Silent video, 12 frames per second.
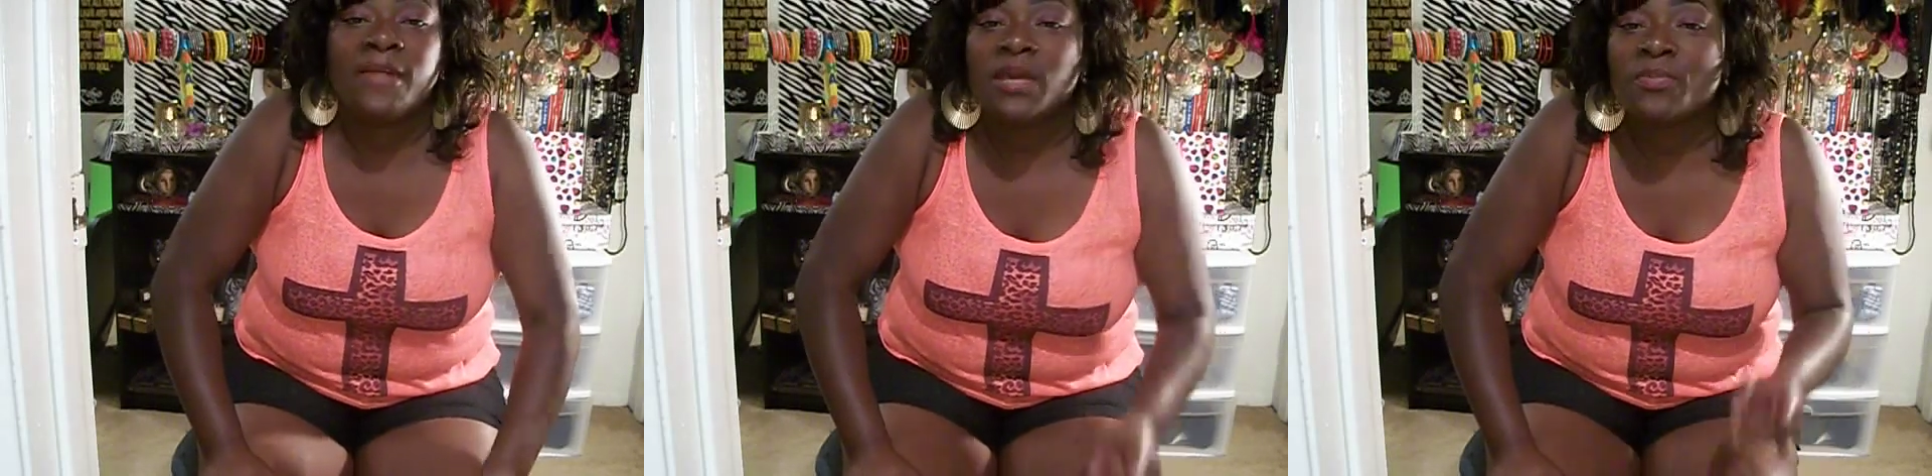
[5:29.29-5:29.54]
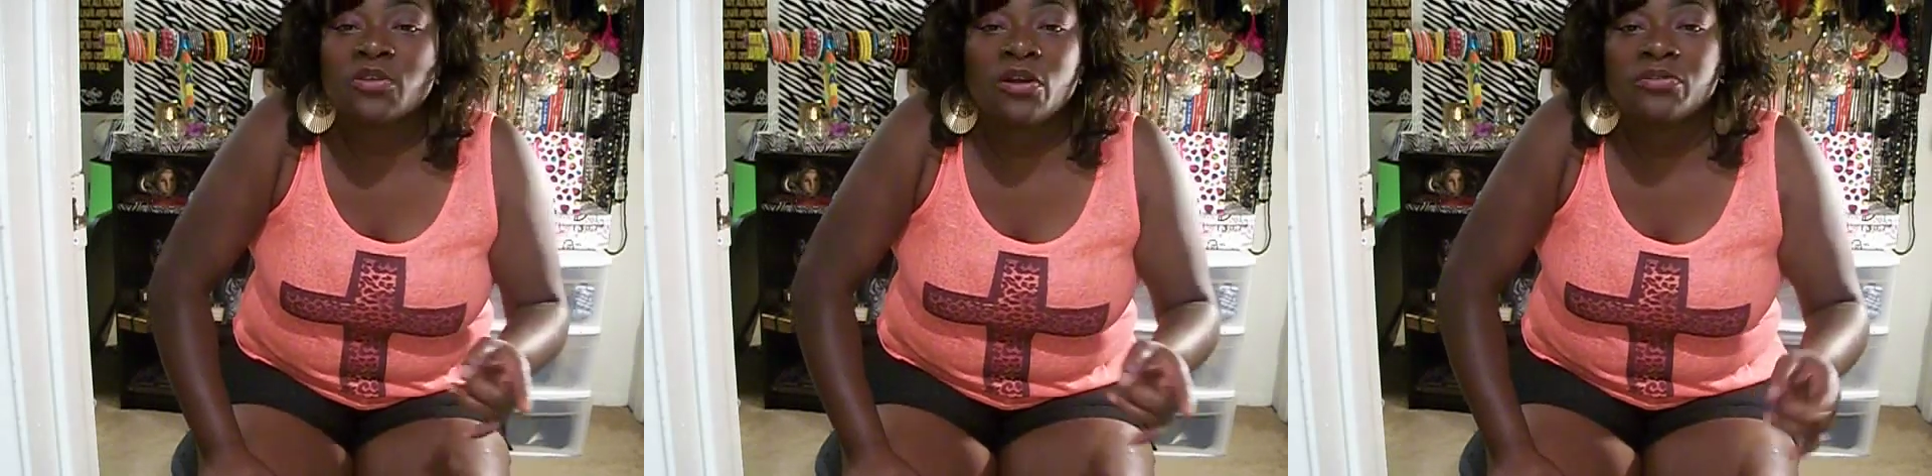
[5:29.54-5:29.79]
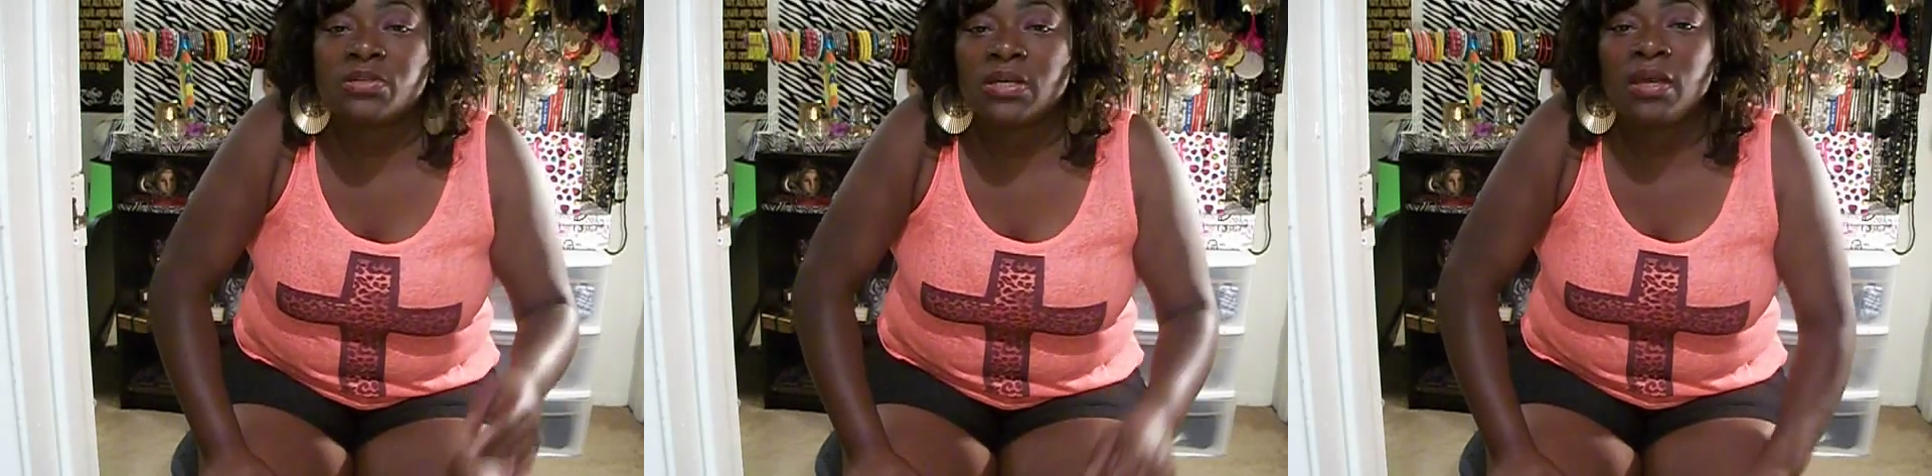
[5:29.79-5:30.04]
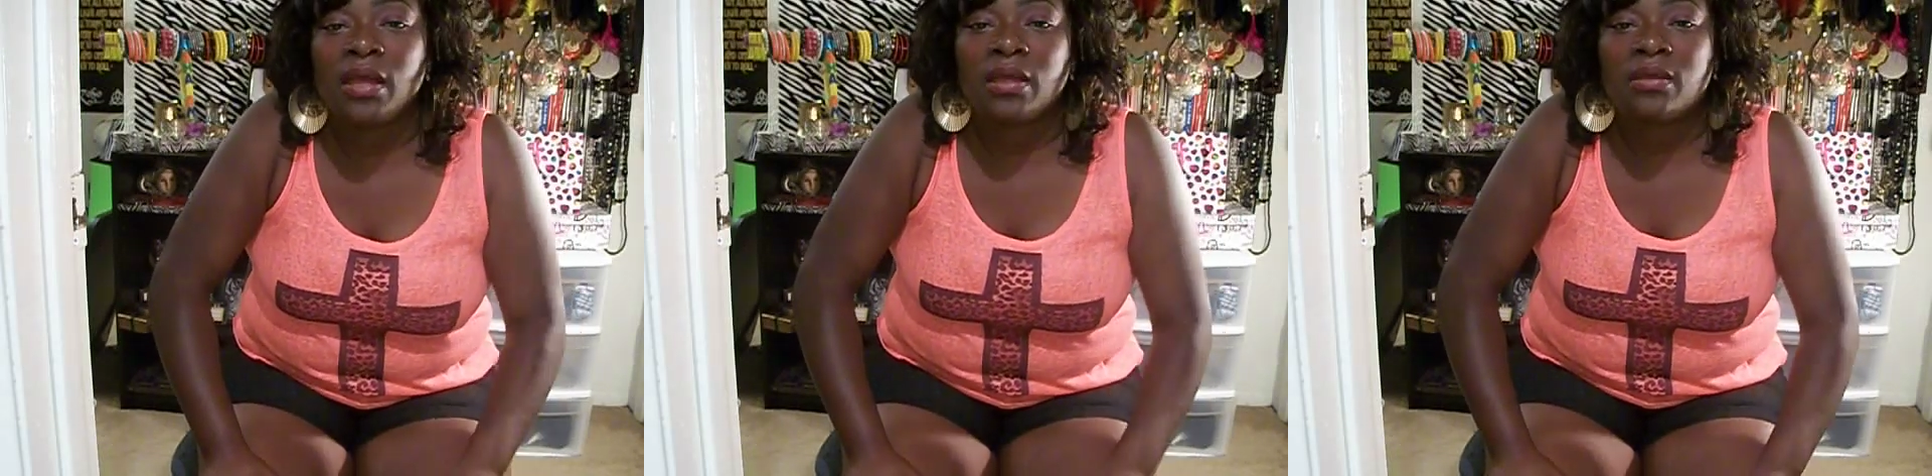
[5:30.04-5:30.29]
keep
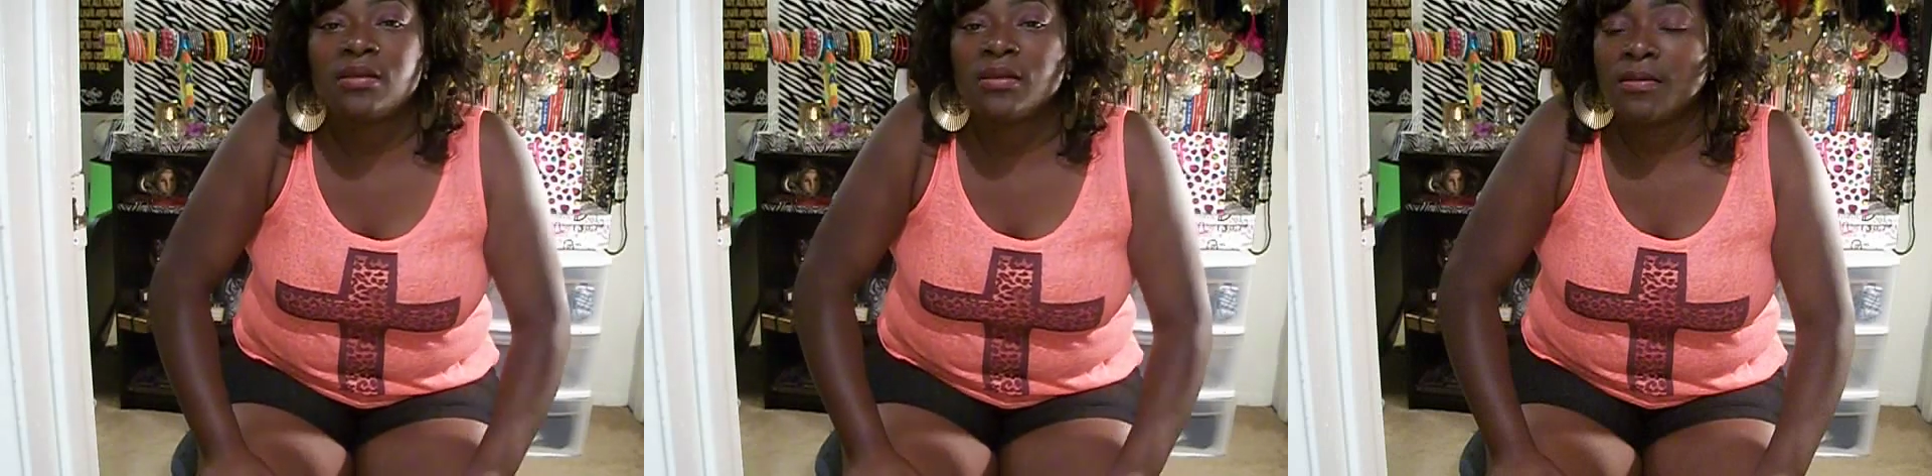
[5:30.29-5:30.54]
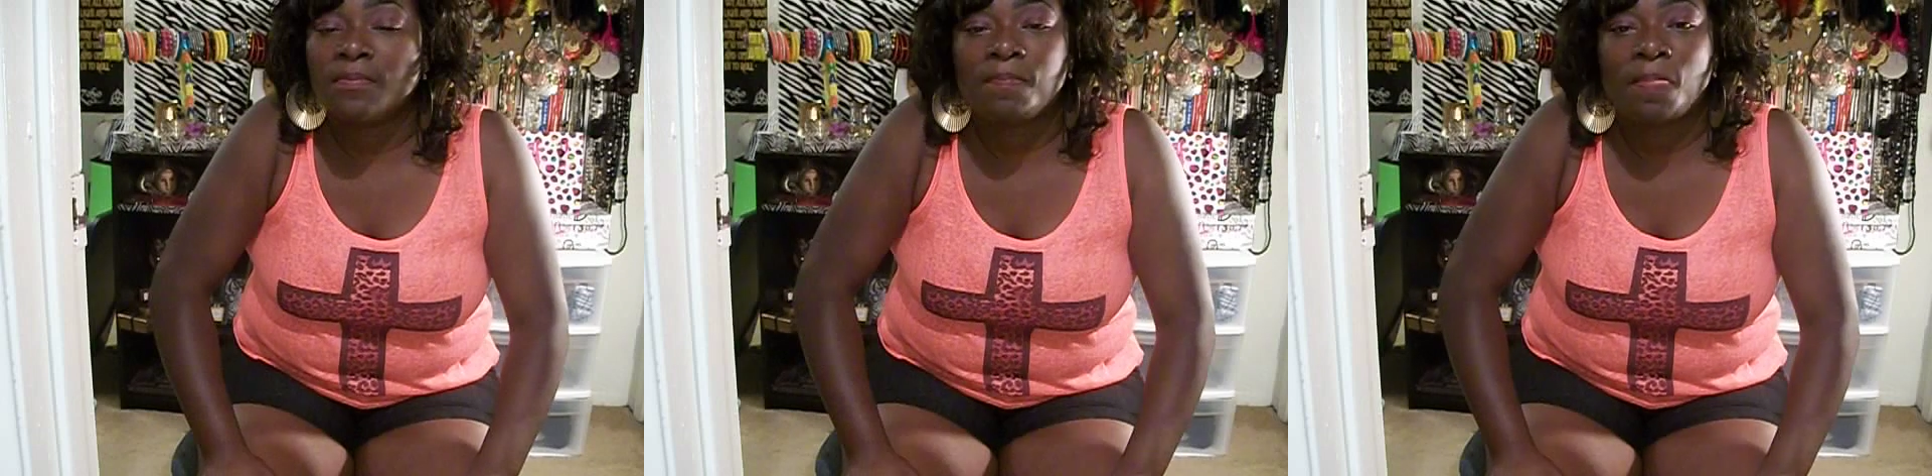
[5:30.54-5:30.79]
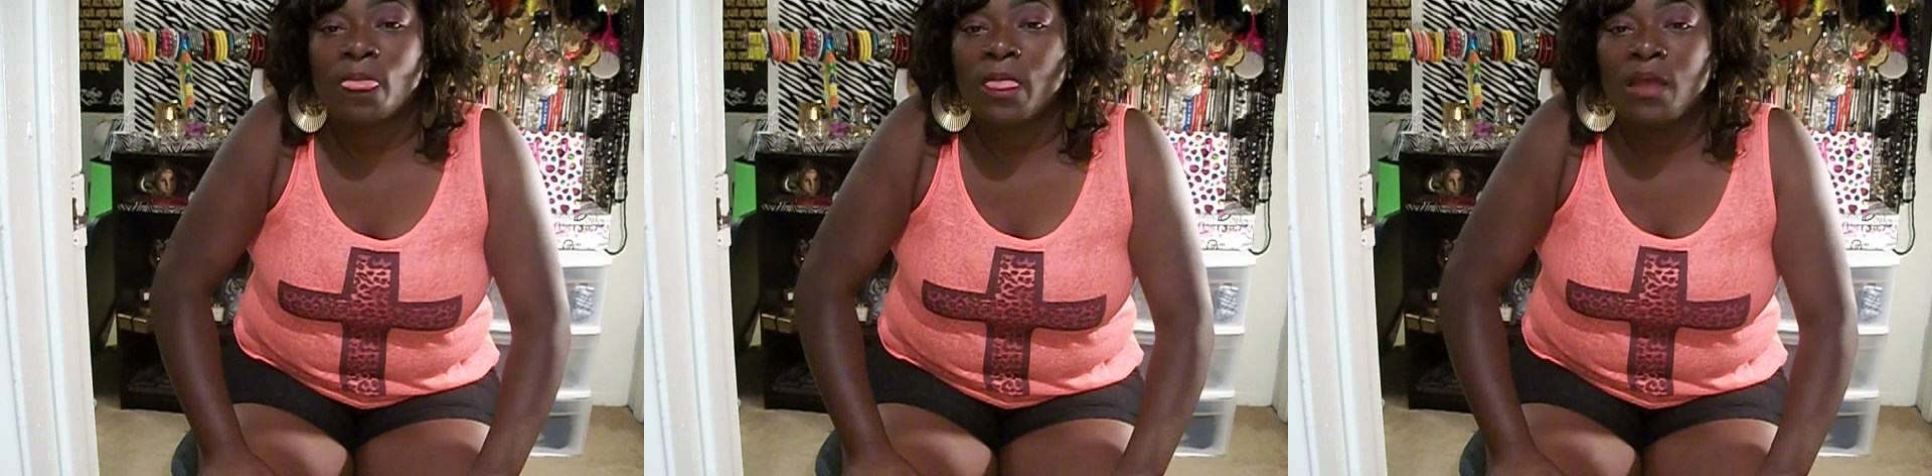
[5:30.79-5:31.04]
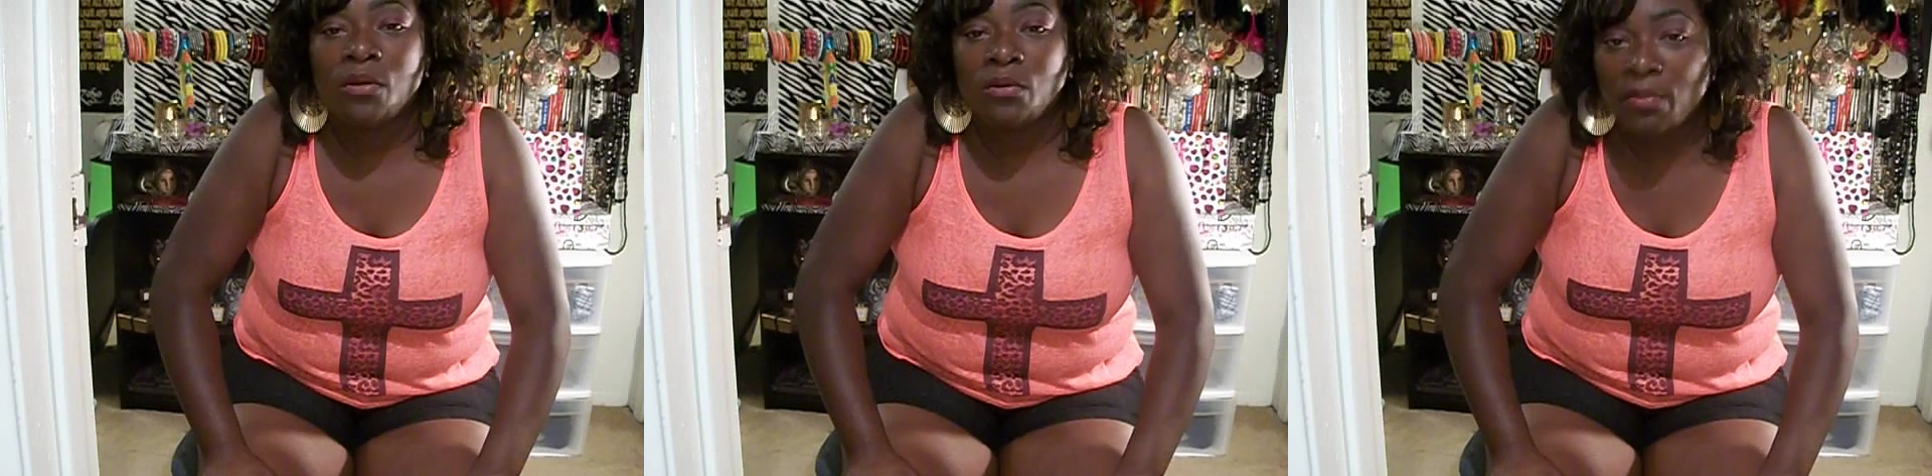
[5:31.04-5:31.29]
searching, and
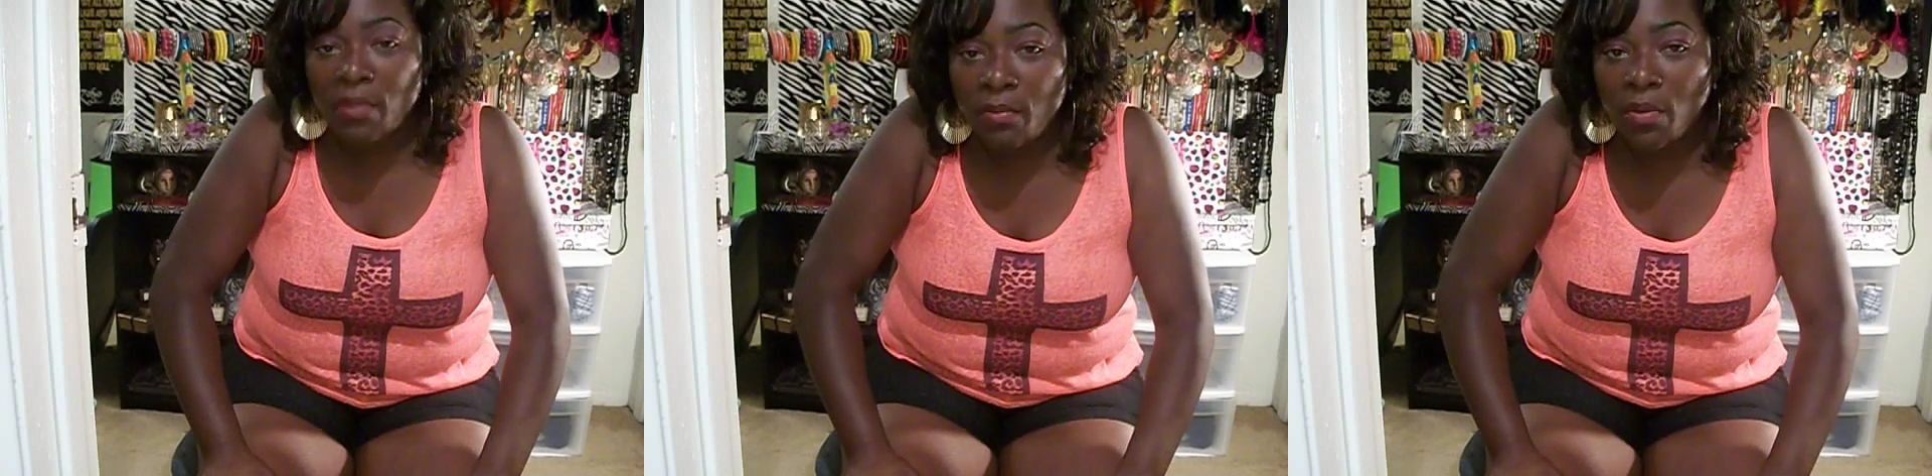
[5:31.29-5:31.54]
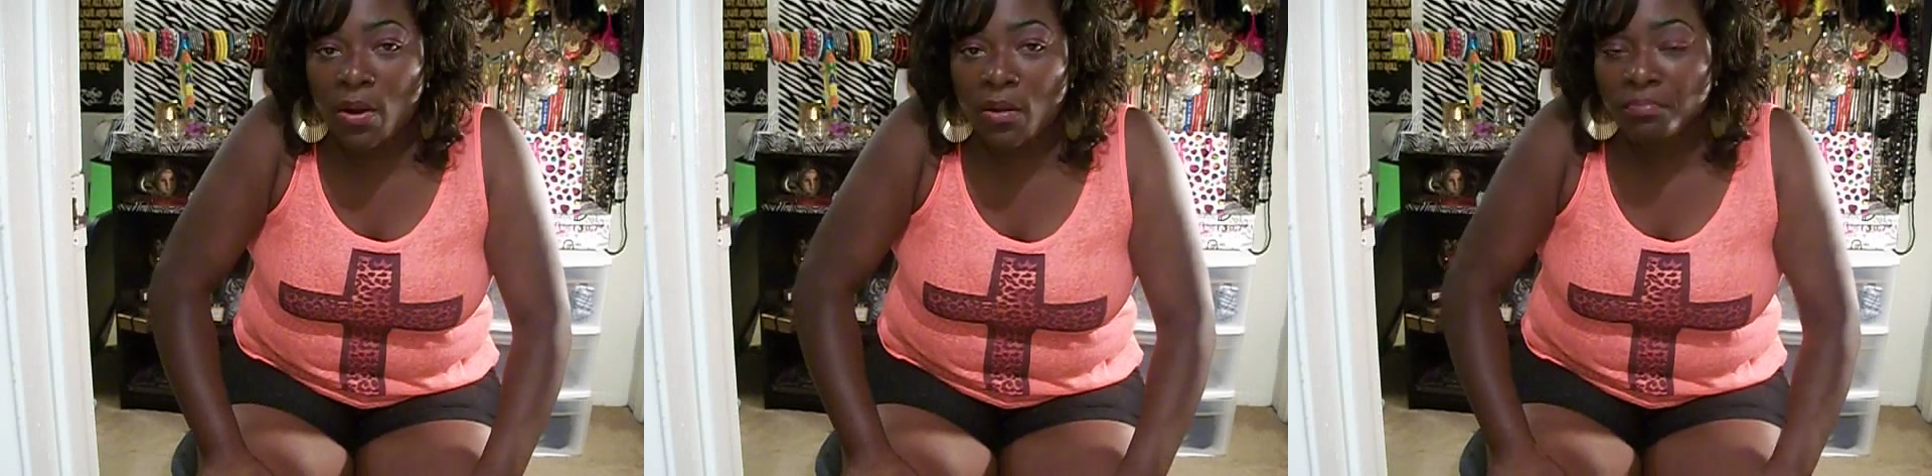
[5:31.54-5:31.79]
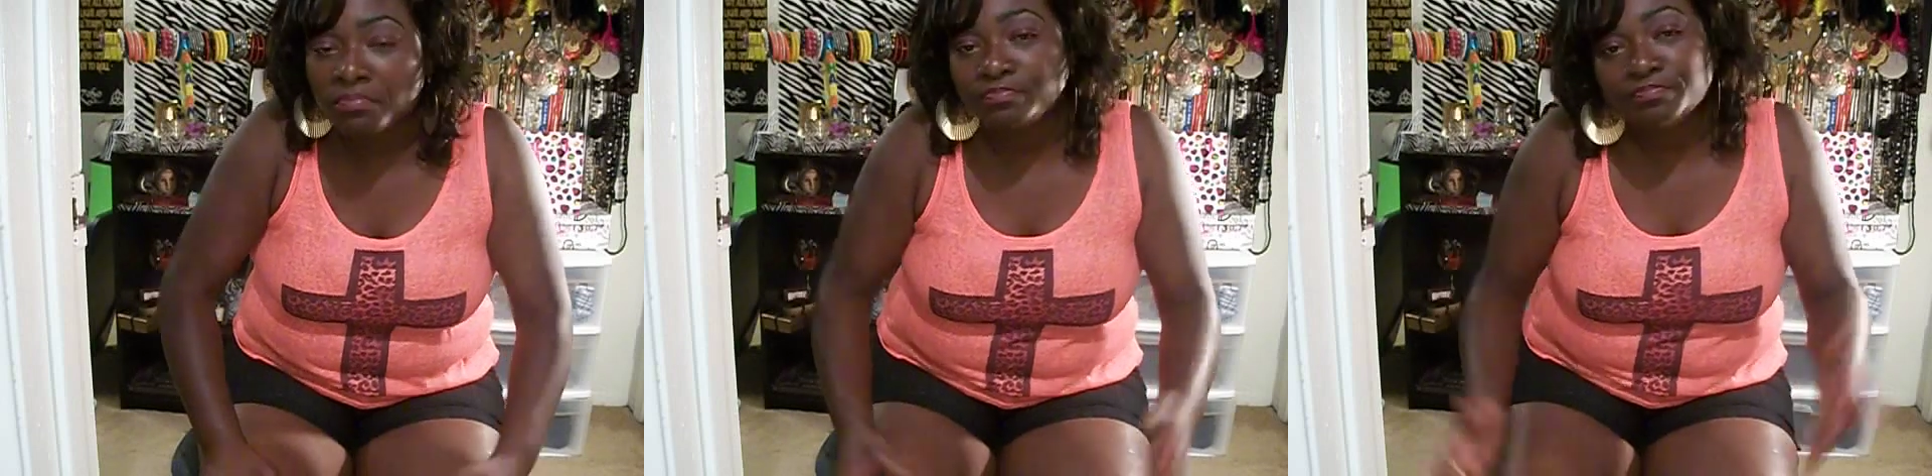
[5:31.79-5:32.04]
remember,